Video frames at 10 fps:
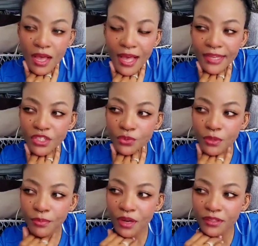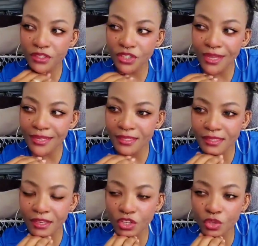I do apologize.
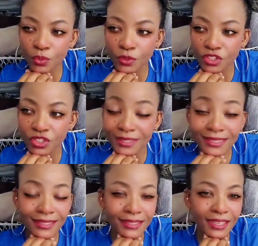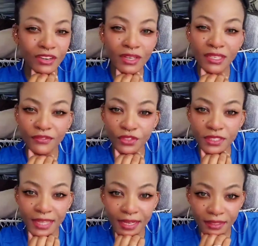You will just sit there and never
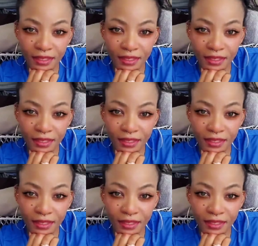stand